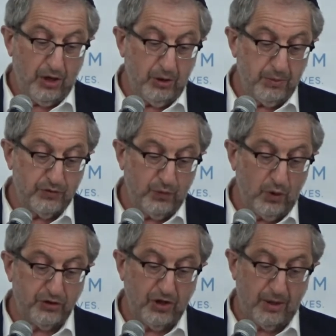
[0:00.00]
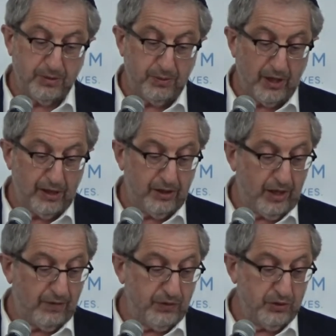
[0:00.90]
are almost four times more likely
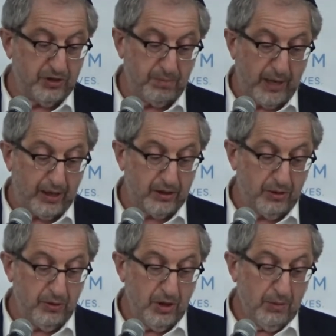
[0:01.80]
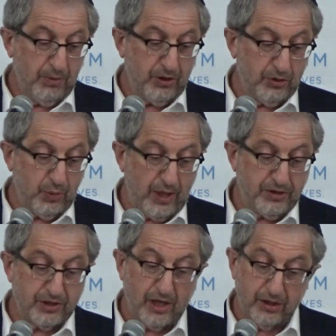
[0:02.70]
to have used tobacco, more than
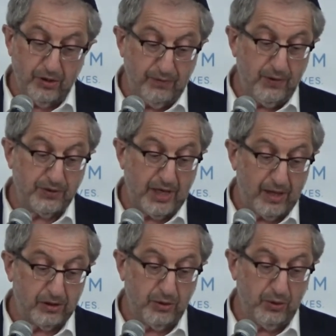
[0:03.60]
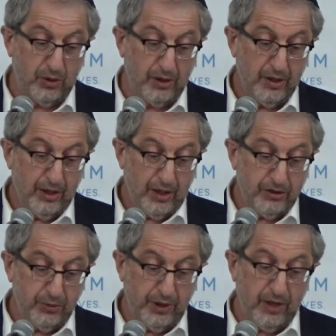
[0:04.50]
twice as likely to have used alcohol,
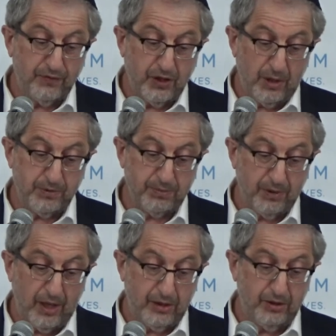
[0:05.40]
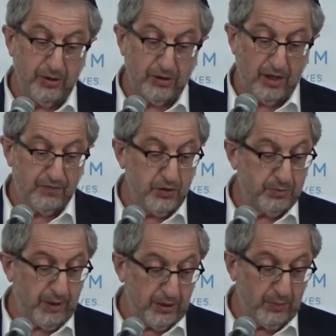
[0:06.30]
and two and a half times likelier to have
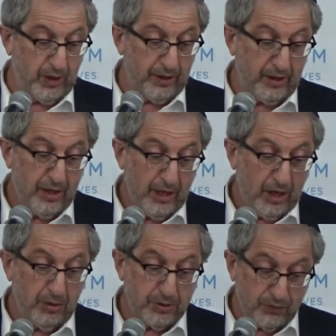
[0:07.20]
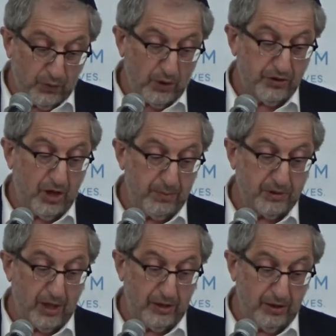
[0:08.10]
used marijuana, and almost four
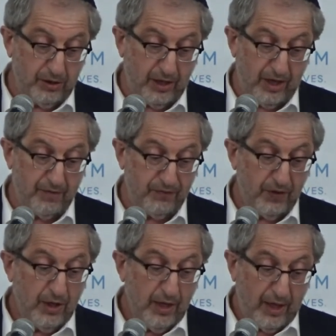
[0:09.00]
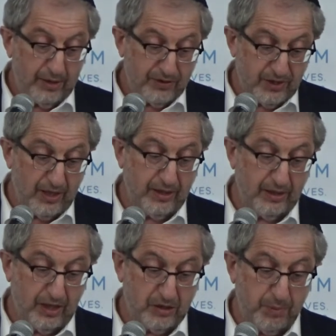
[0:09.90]
times likelier to have said
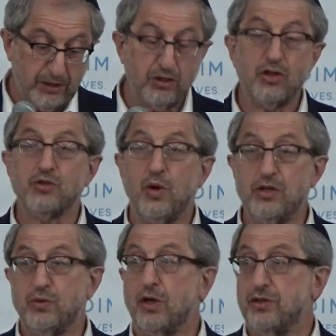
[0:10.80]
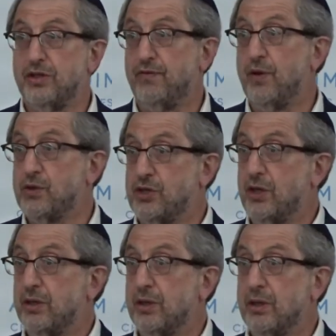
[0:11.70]
that they expected to try drugs in the future.